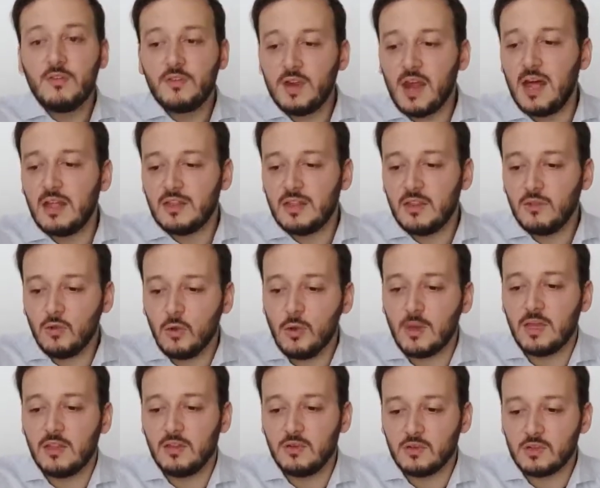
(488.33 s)
rather than
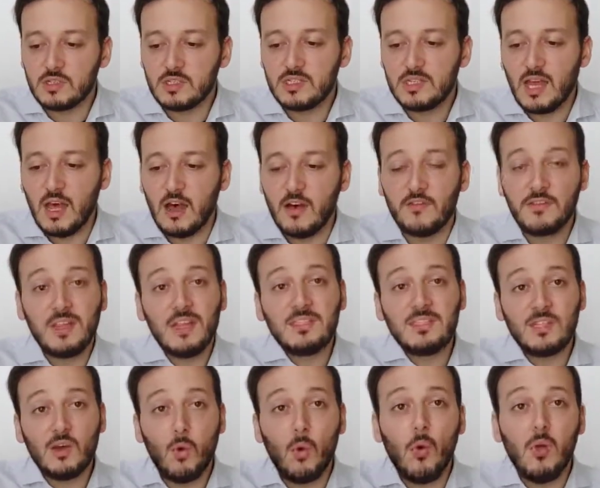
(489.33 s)
doing it yourself.
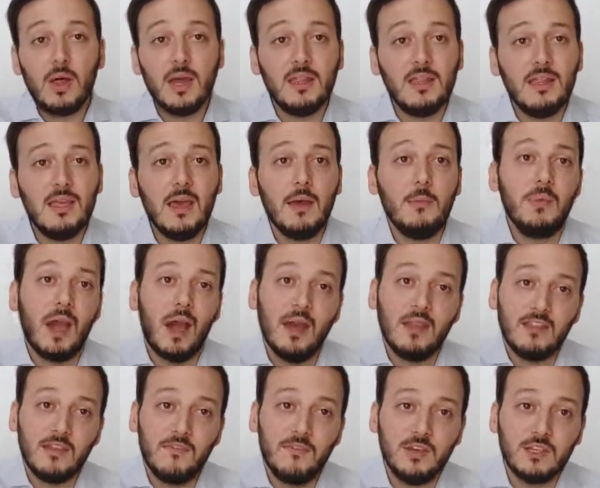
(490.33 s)
That's the whole idea
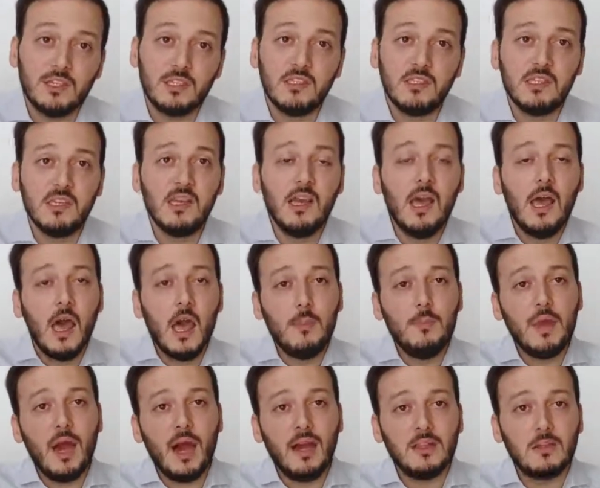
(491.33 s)
behind efficiency
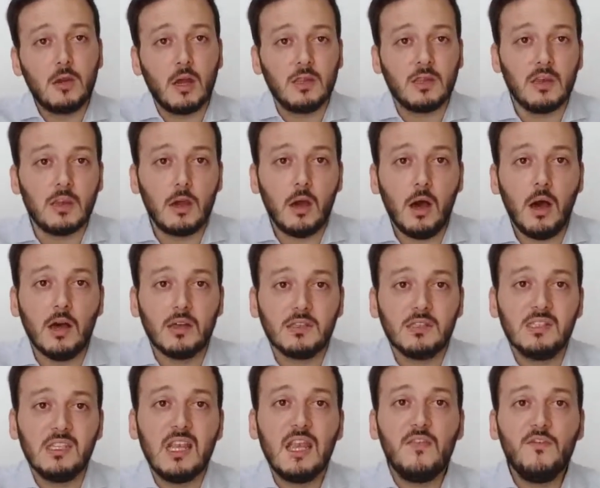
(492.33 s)
and behind cutting
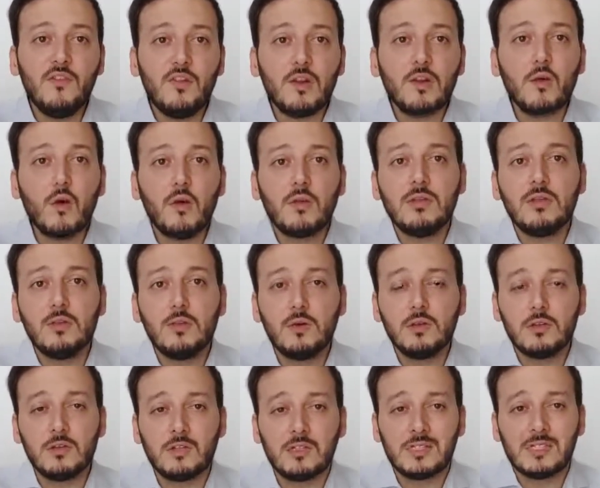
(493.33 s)
costs. If you're going to do
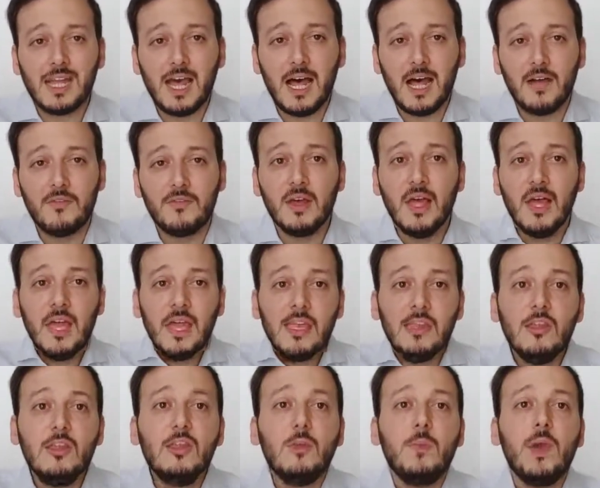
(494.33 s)
it yourself,
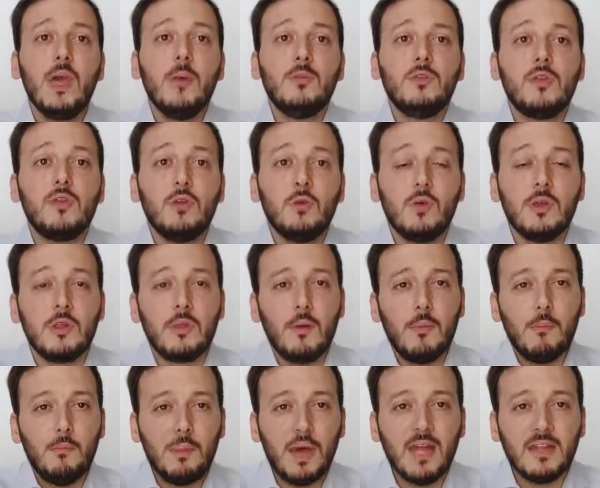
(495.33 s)
you need to be able to do
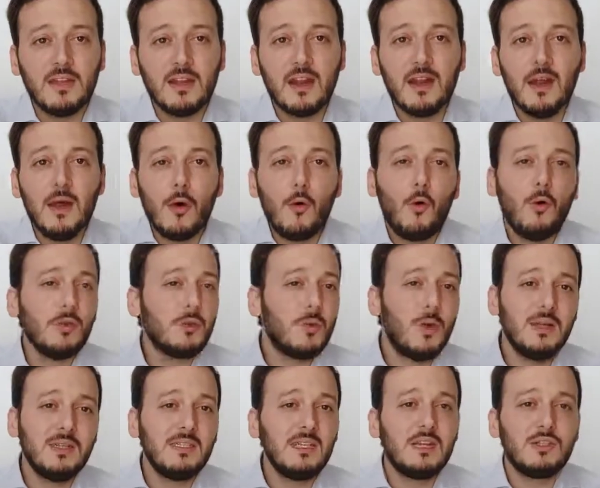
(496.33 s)
it better,
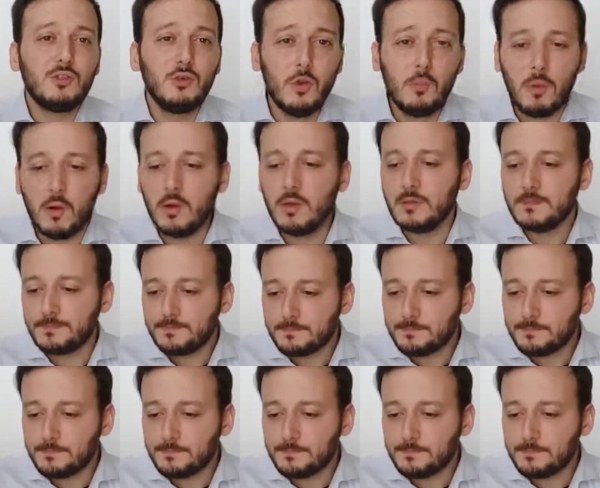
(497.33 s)
otherwise there's no point.